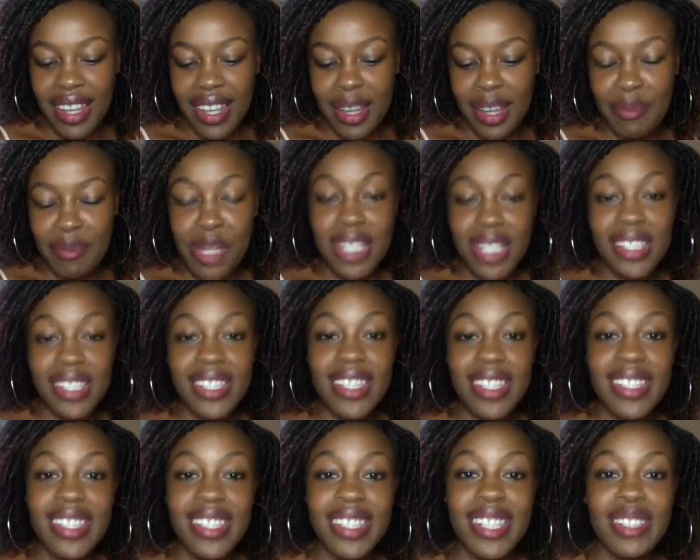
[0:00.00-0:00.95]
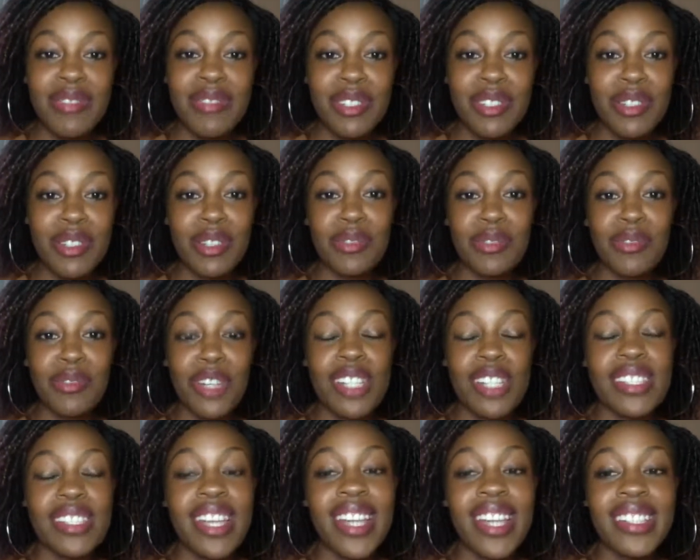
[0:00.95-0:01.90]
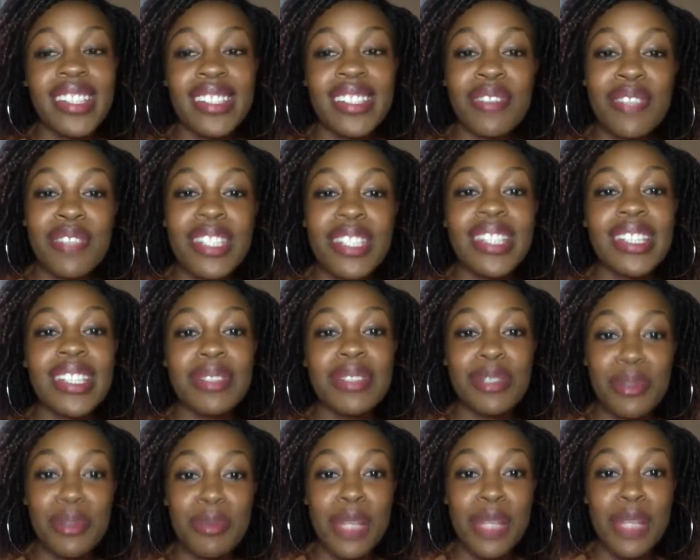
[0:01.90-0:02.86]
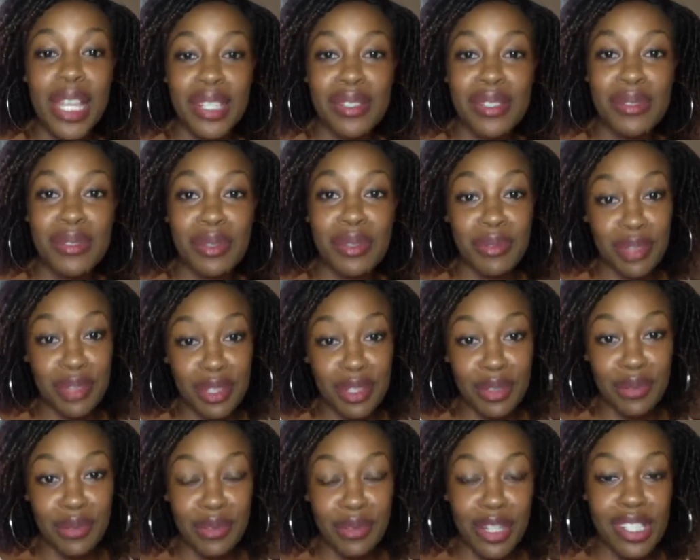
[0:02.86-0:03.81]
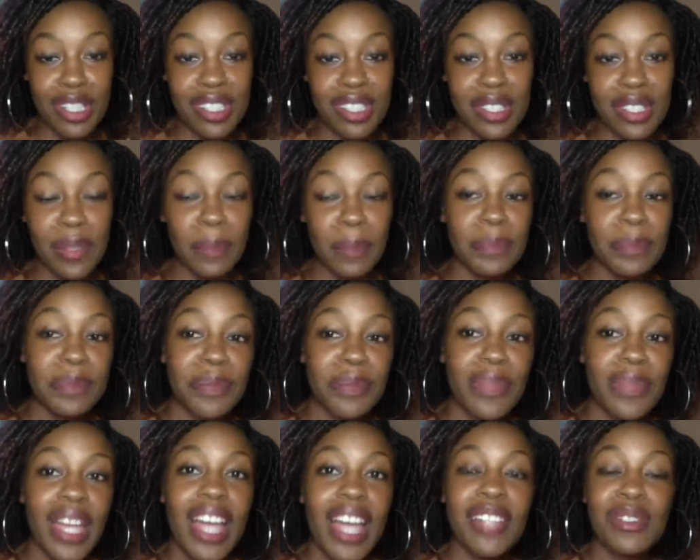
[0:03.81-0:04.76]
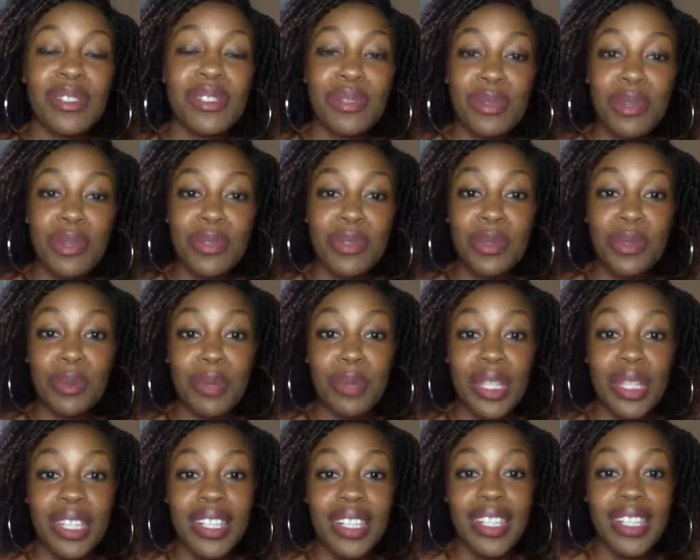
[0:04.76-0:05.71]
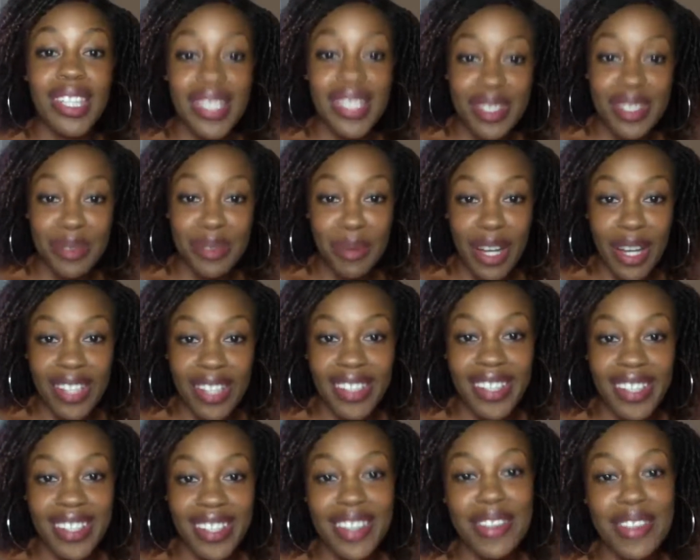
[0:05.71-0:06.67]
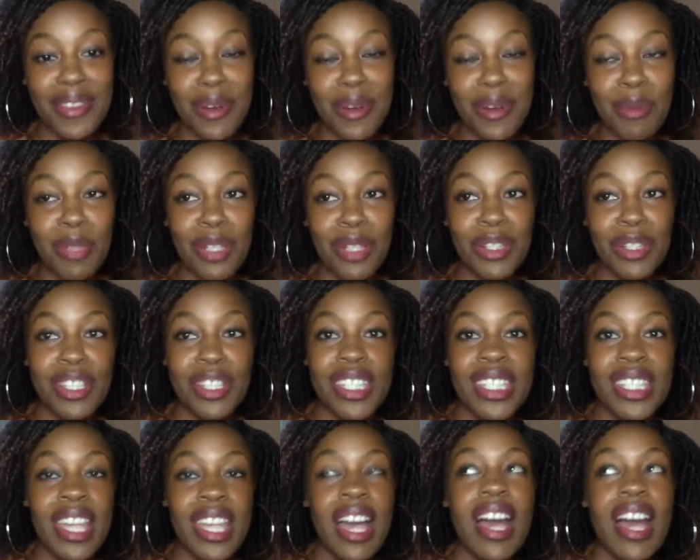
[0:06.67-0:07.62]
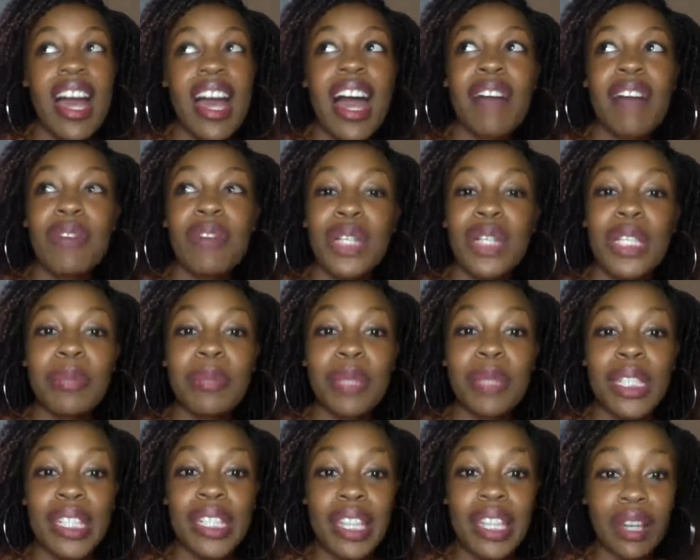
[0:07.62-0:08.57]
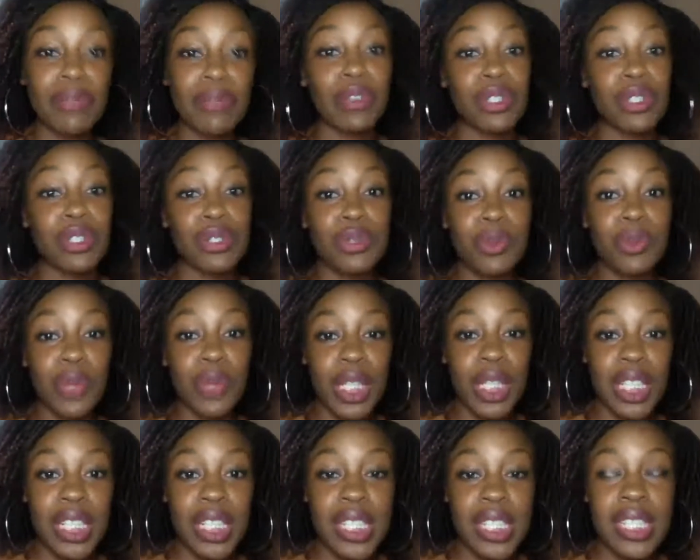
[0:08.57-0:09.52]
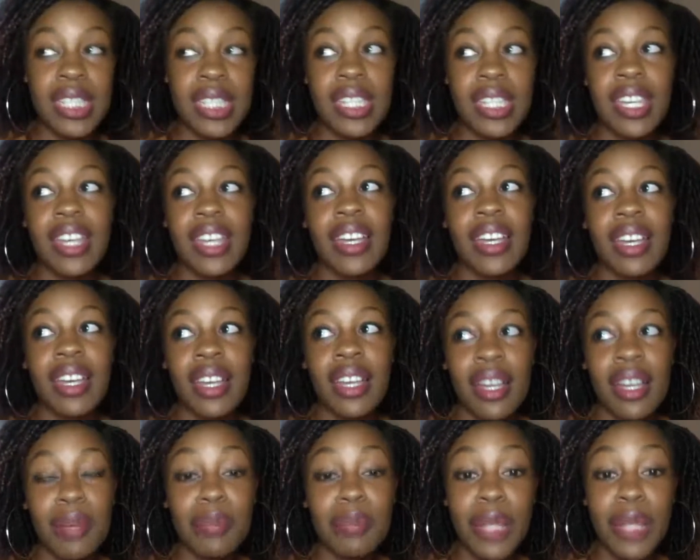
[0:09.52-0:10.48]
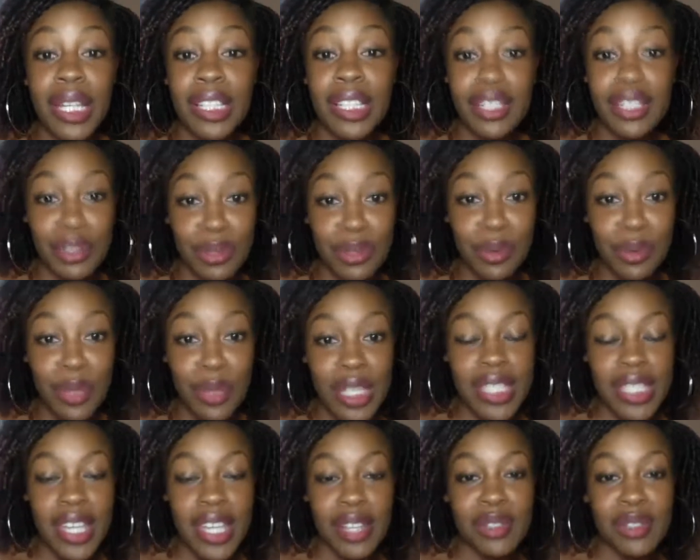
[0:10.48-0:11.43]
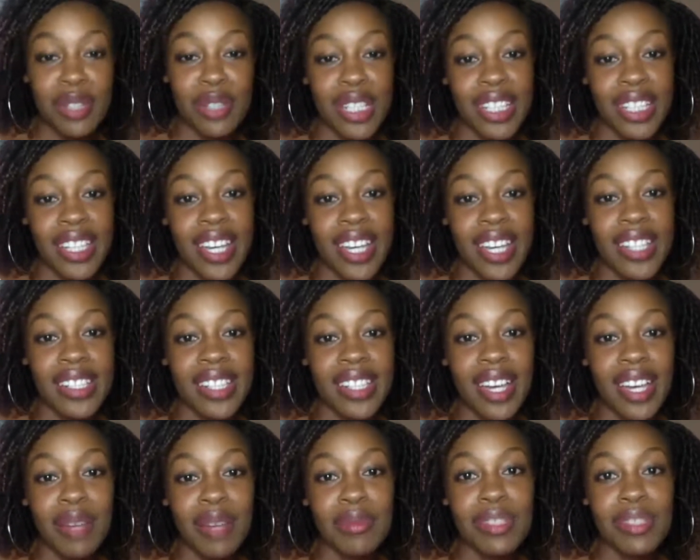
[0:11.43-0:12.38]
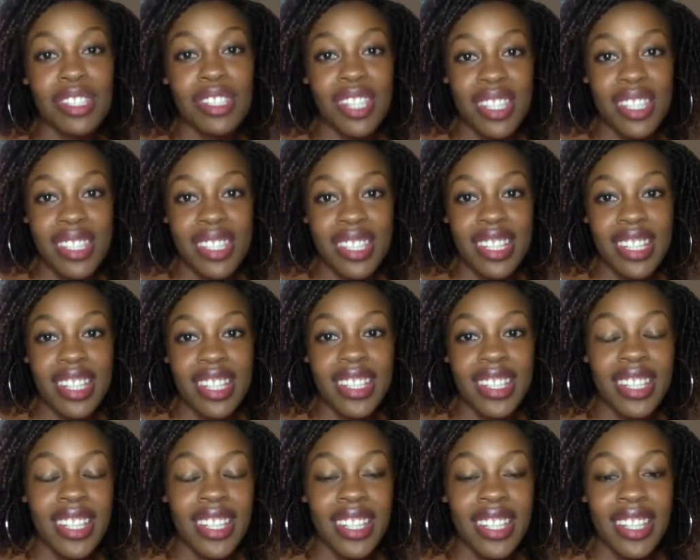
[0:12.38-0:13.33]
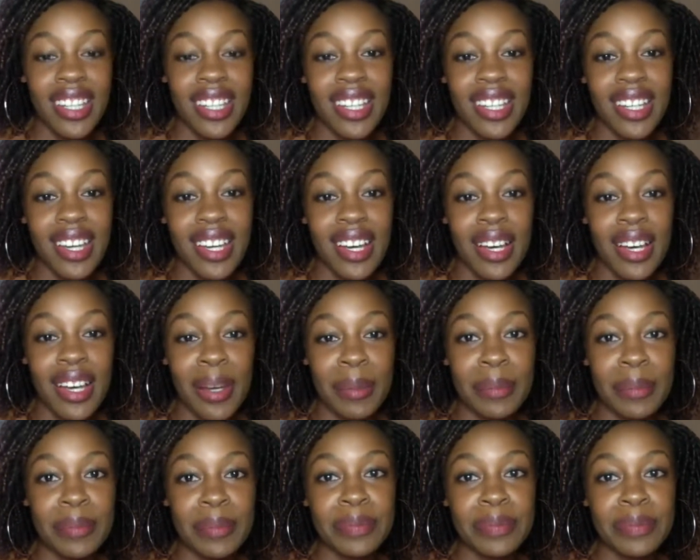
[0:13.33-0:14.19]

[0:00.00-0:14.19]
Martin says next video in French. I definitely do plan to do a video in French. I don't know if it will be the next one, though, because I've only been here for 2 weeks. Barely 2 weeks, actually, and I'm just learning.